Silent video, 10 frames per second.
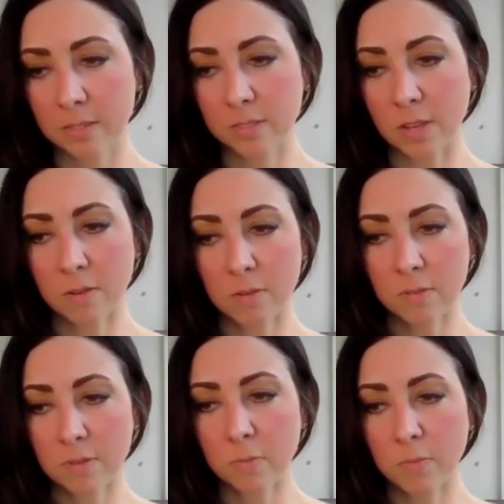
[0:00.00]

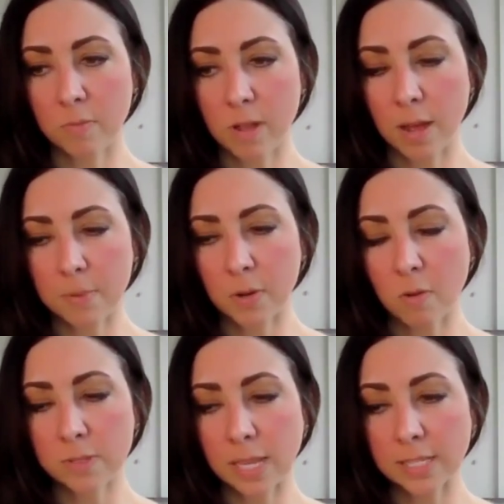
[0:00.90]
So
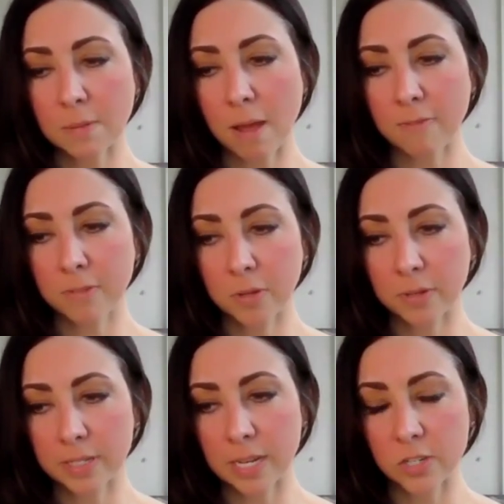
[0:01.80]
Nicole was asking about
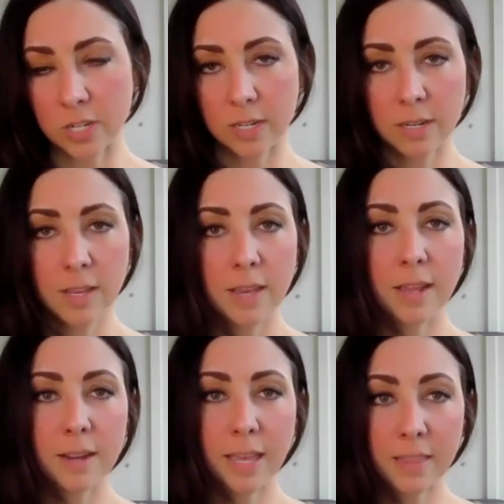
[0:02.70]
fluid retention.
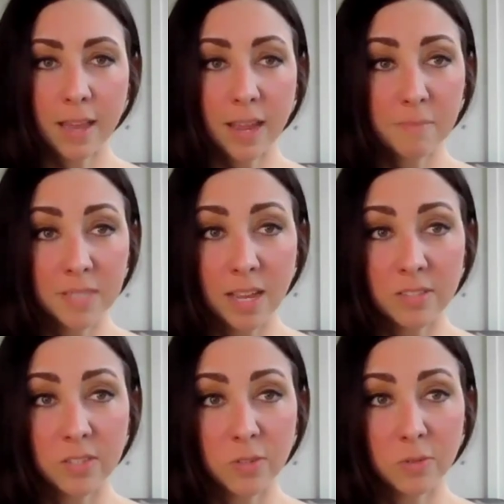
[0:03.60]
And again, that comes
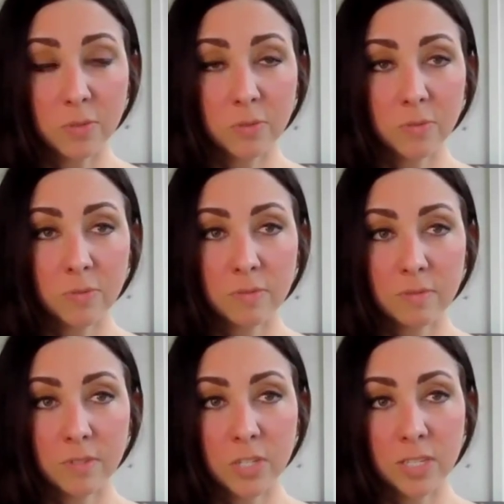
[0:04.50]
down to
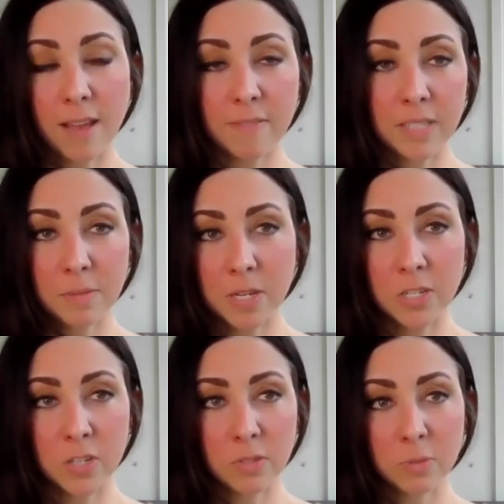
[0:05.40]
she's having some
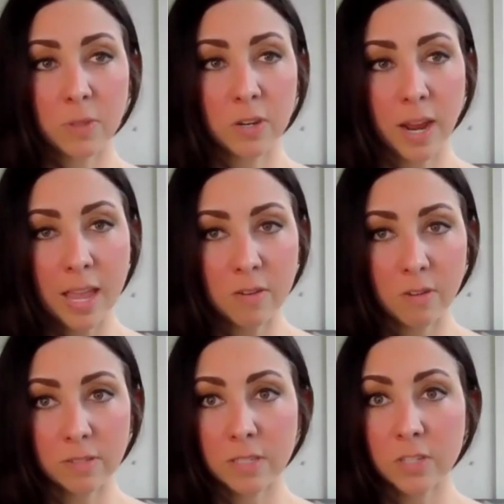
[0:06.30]
issues with her
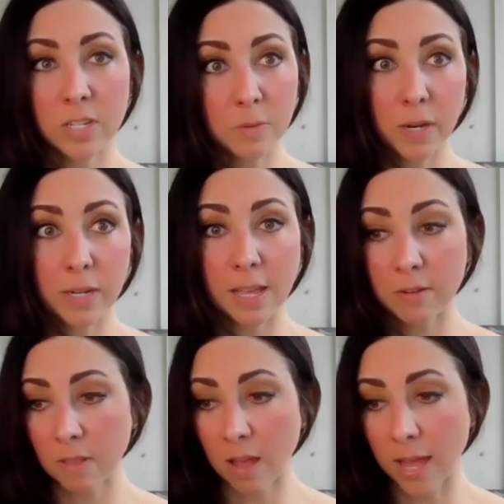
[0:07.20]
ankles, and she works
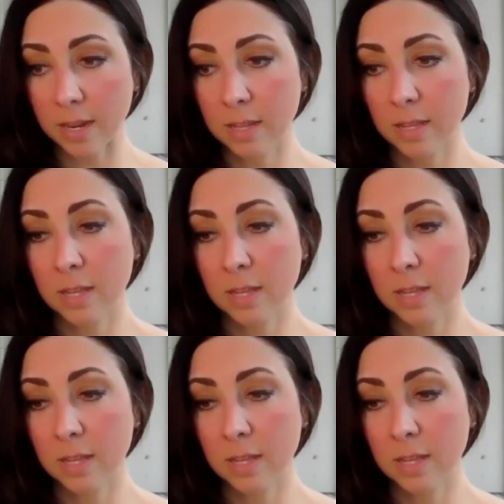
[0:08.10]
out a lot.